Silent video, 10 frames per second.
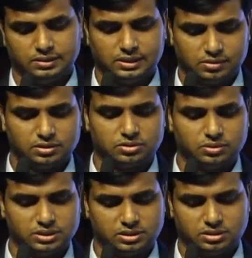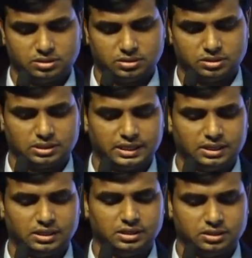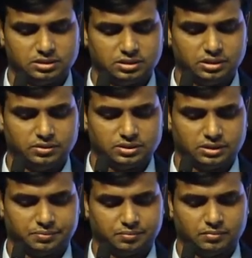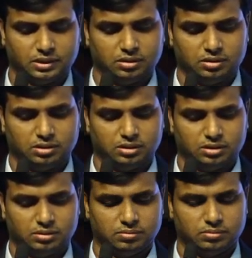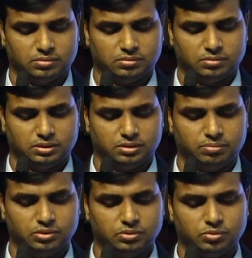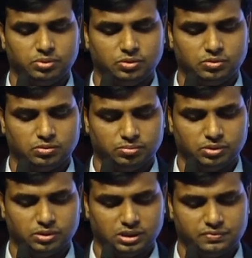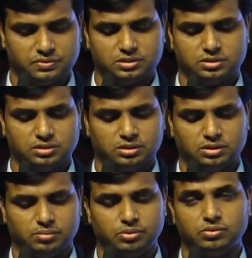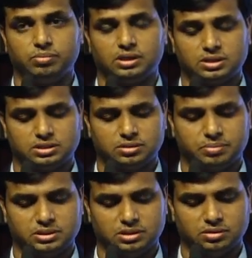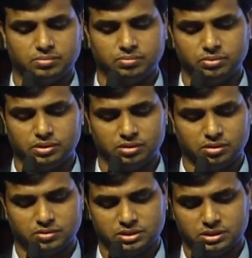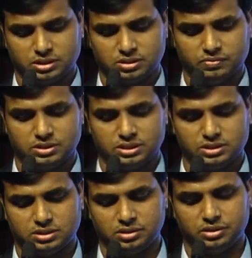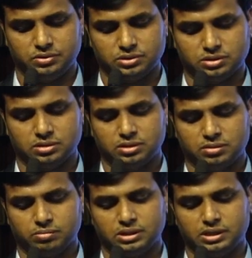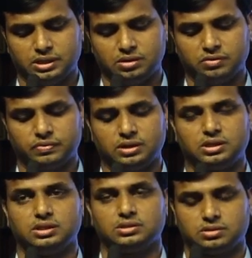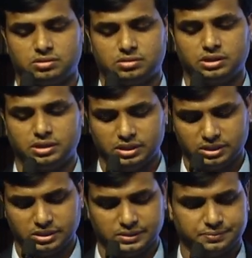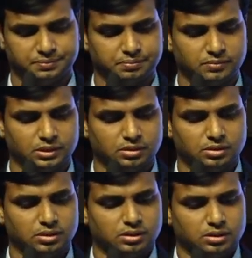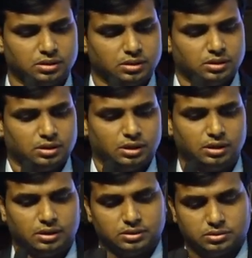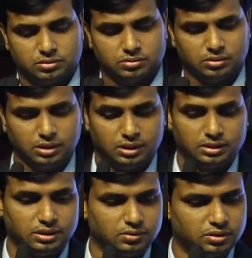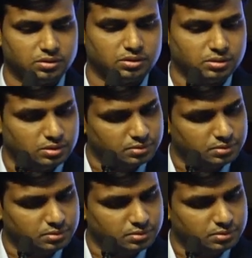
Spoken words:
that also is slightly, it is reducing. The blue graphs, blue bars represent the butanol concentration, which has reduced by the end of 88th or 88th day. So the odor